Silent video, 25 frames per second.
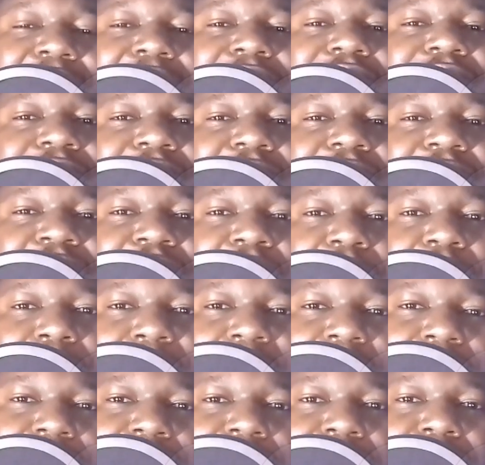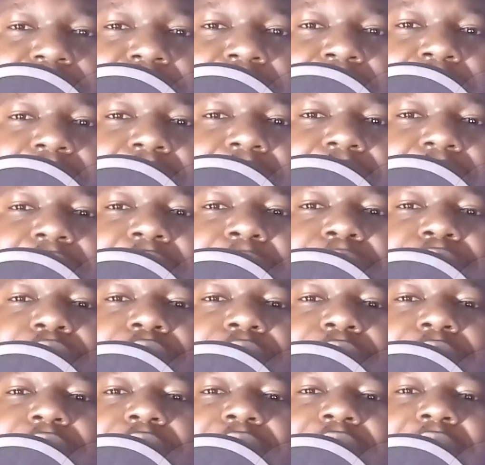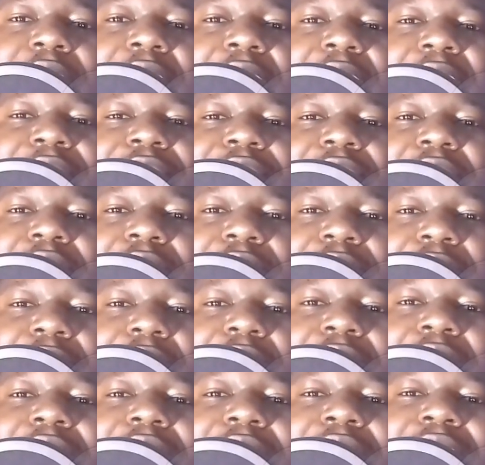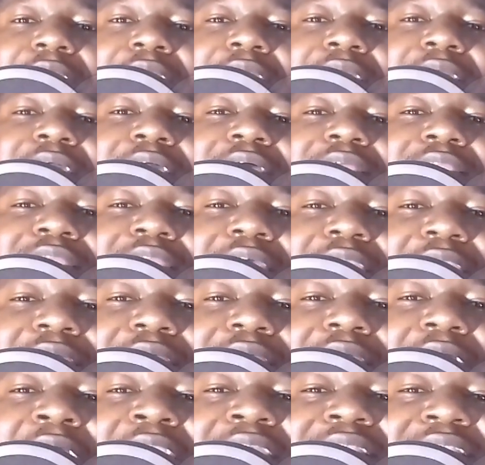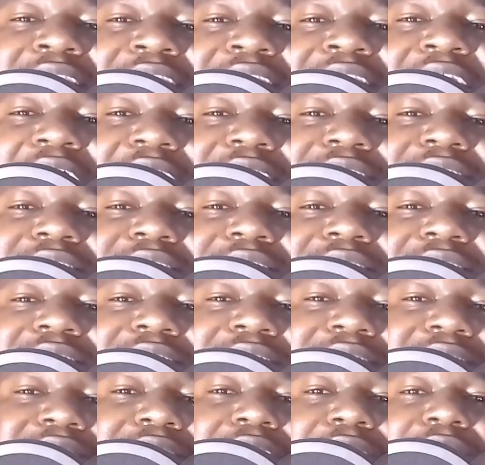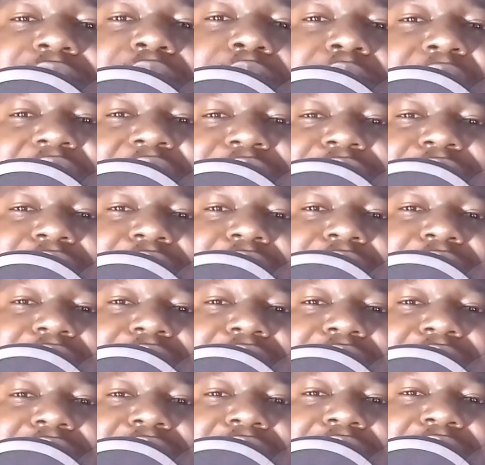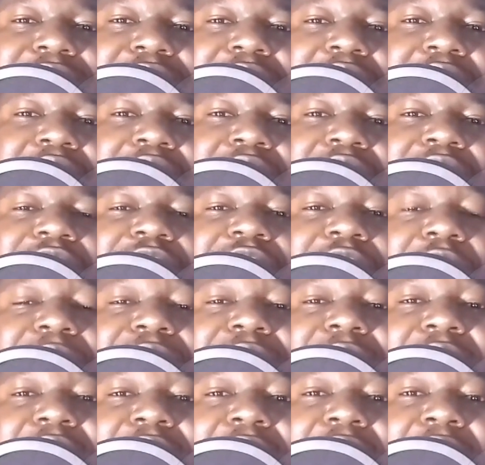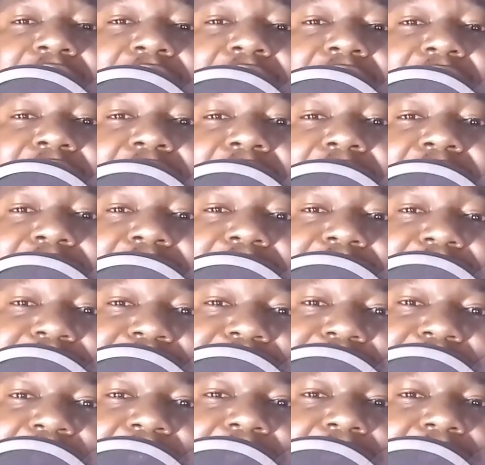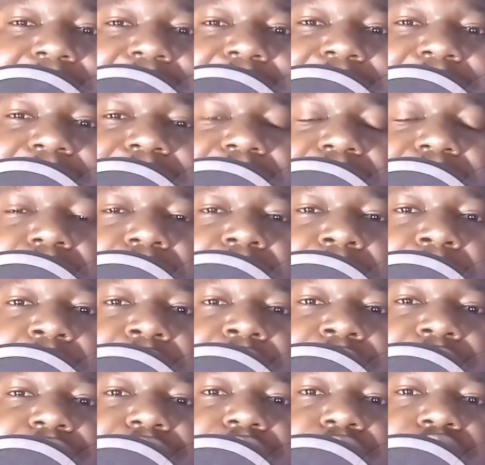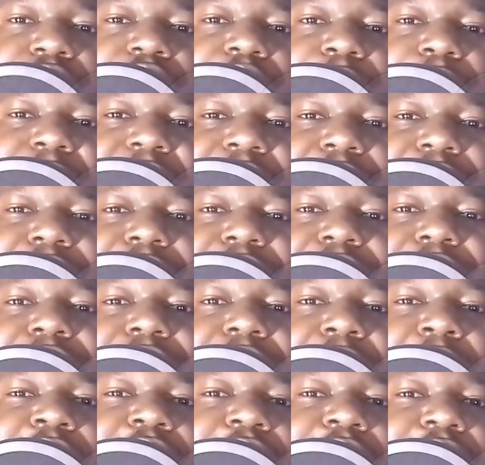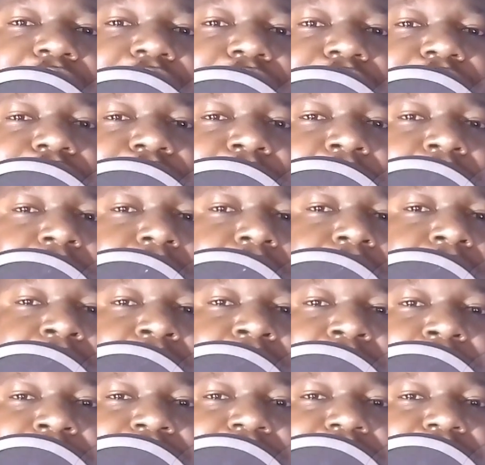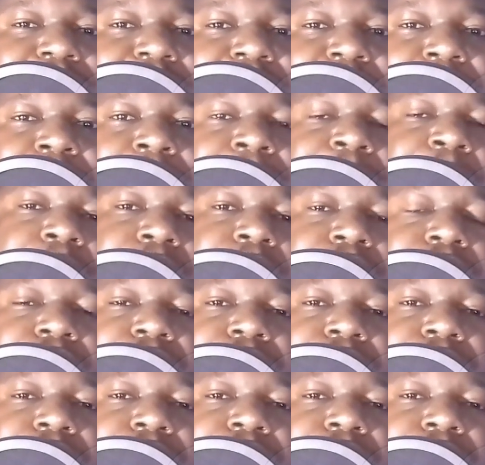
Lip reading: for my employee, and then I deduct 10% from their salary. So which means if the